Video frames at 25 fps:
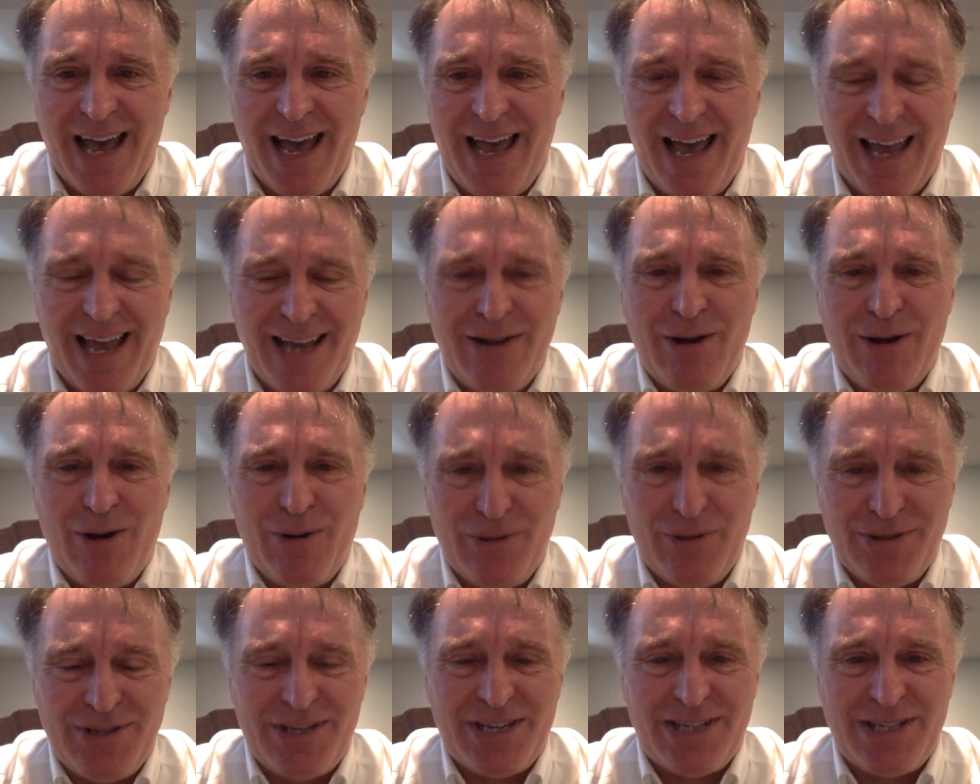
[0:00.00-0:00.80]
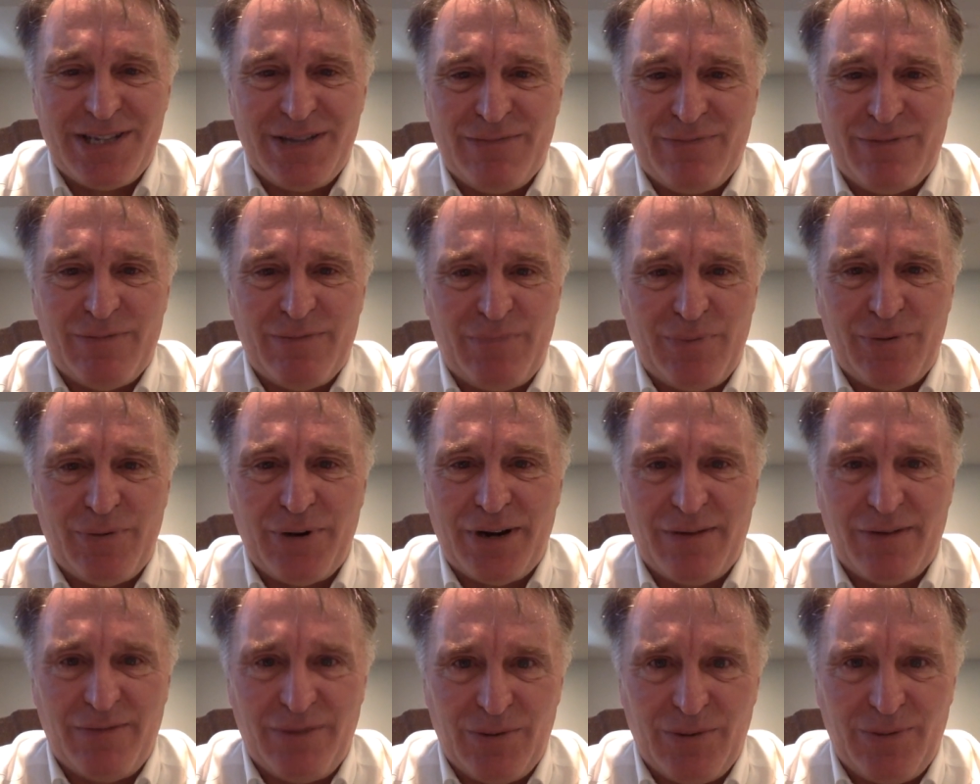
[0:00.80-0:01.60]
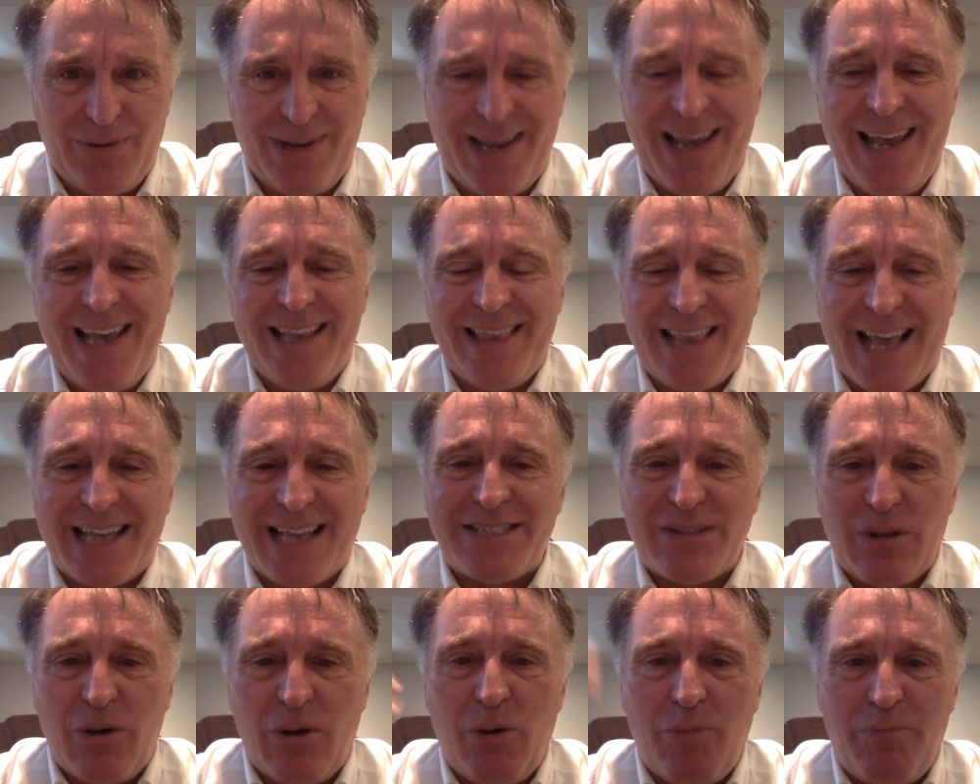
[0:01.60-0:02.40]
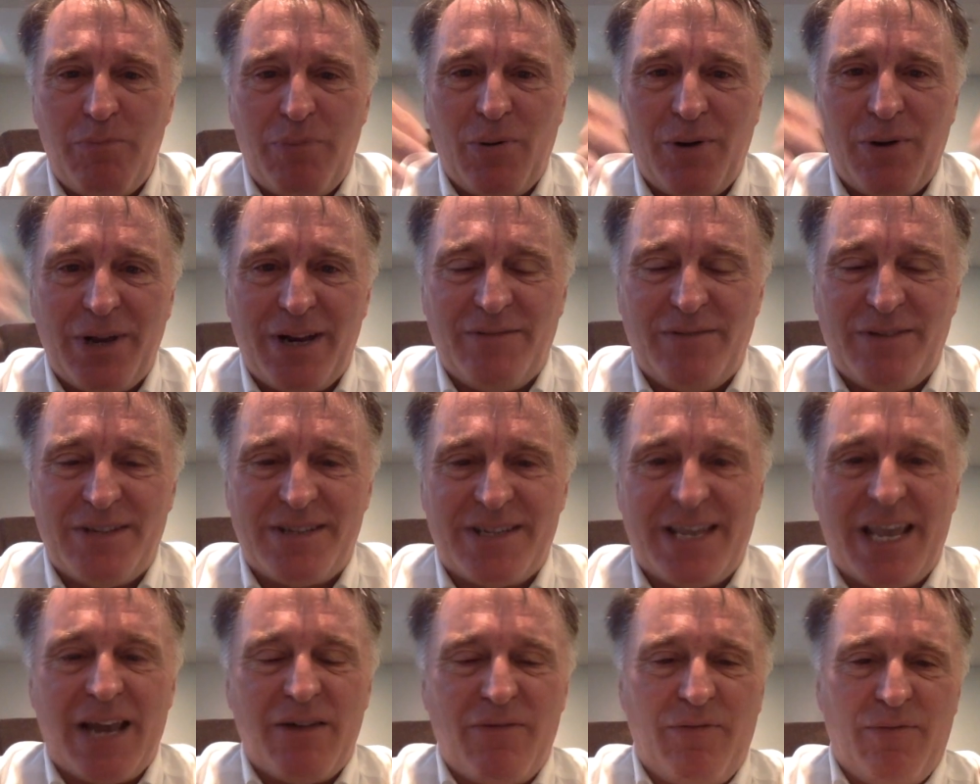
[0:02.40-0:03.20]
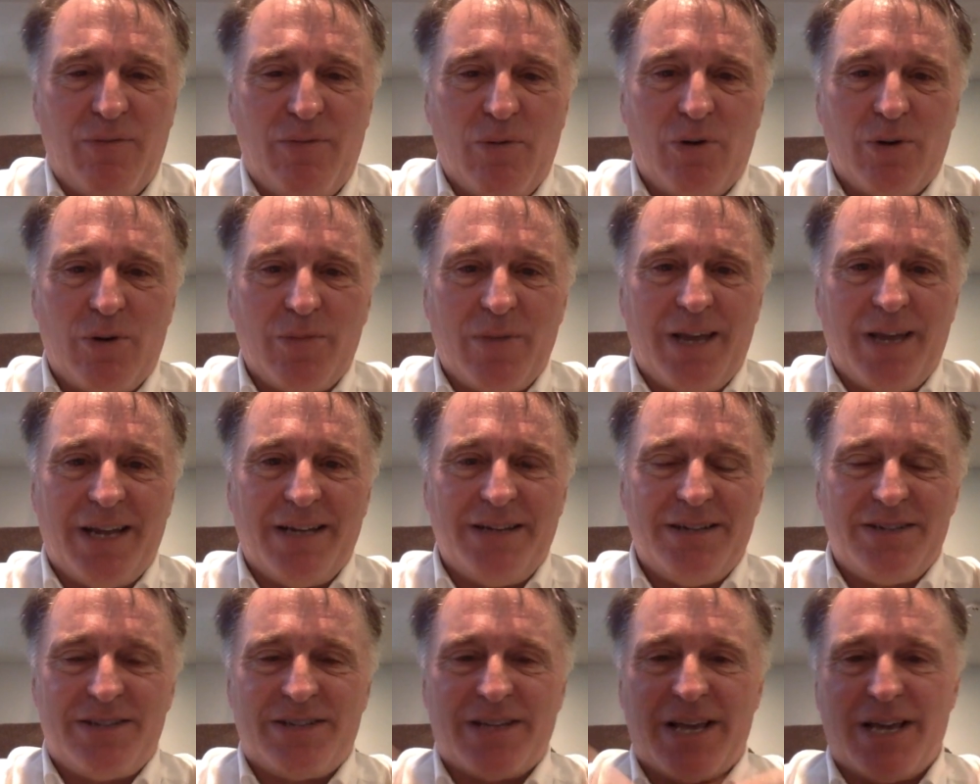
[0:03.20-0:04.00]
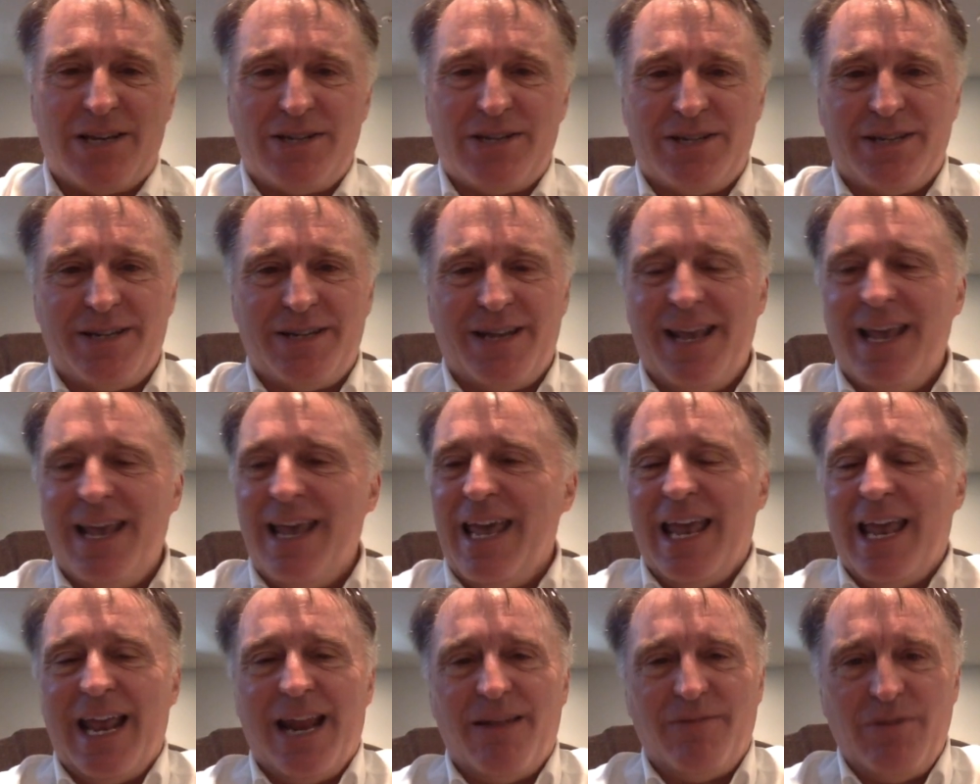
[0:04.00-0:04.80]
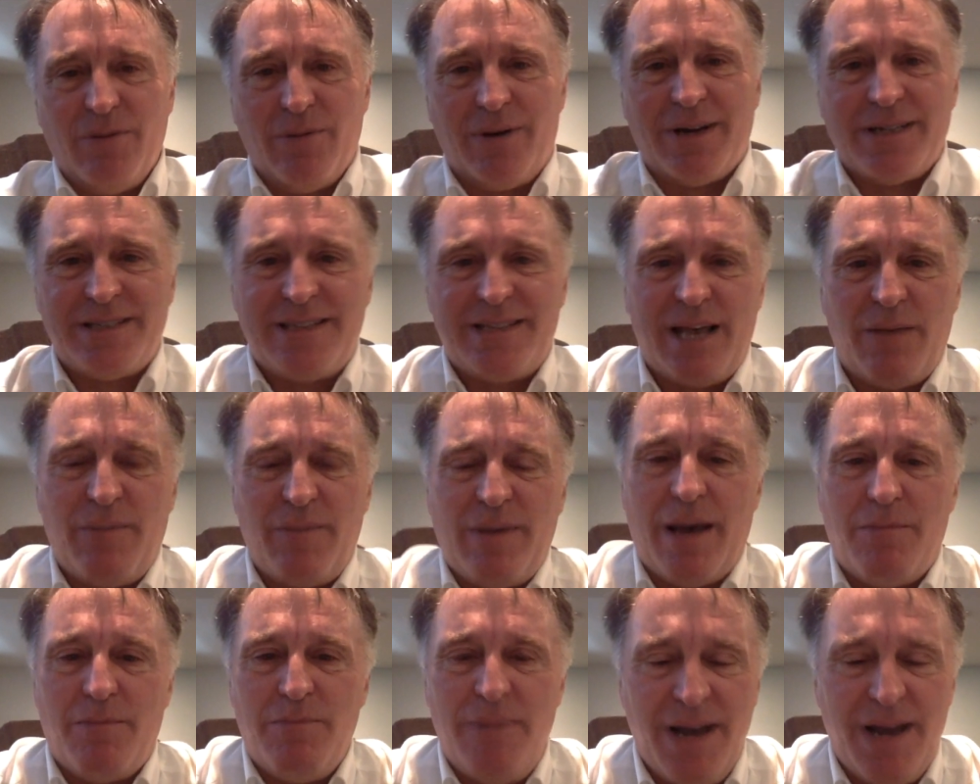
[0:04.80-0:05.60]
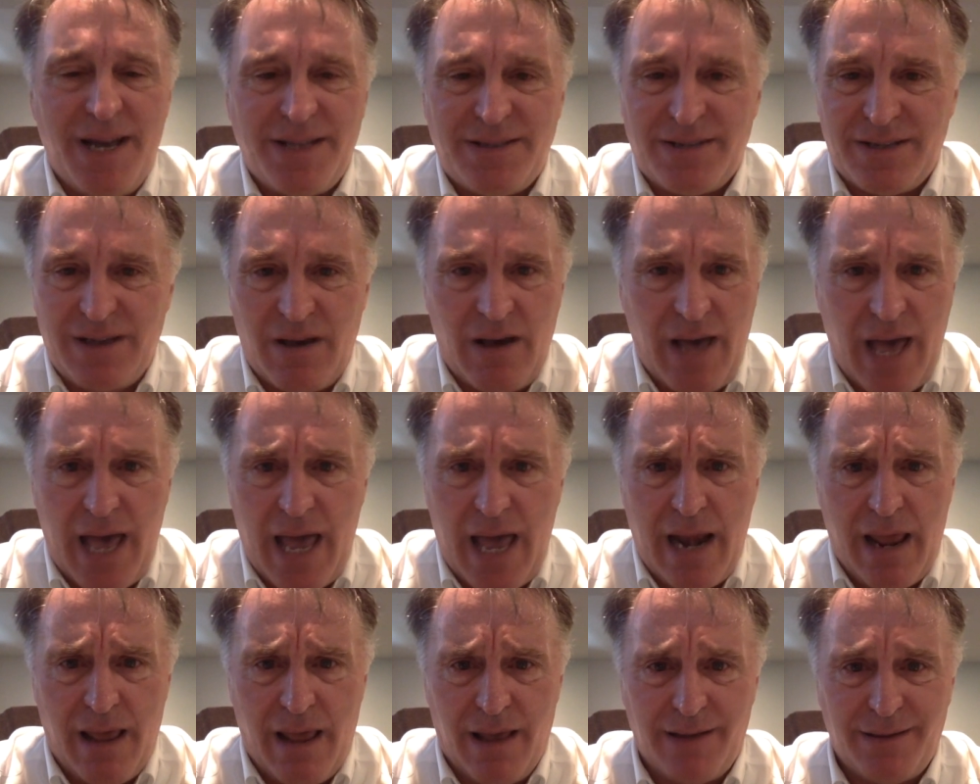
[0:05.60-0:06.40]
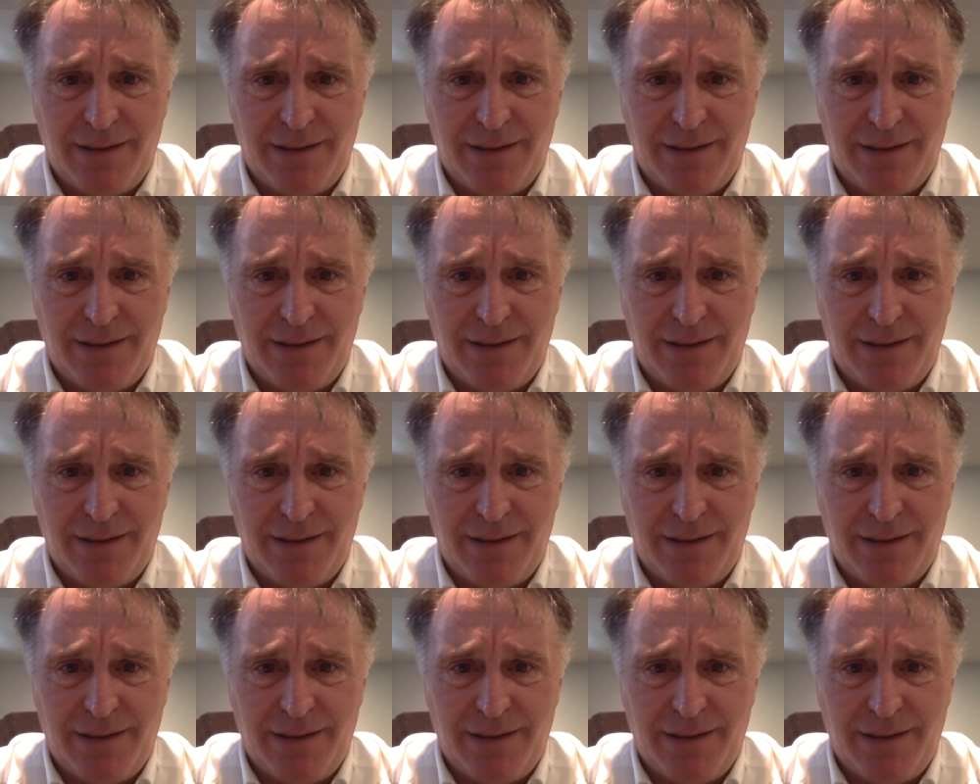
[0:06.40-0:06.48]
I know there's a different point of view. That's the whole point of this. Get a forum, get a discussion. And if you want to tell me I'm nuts, God,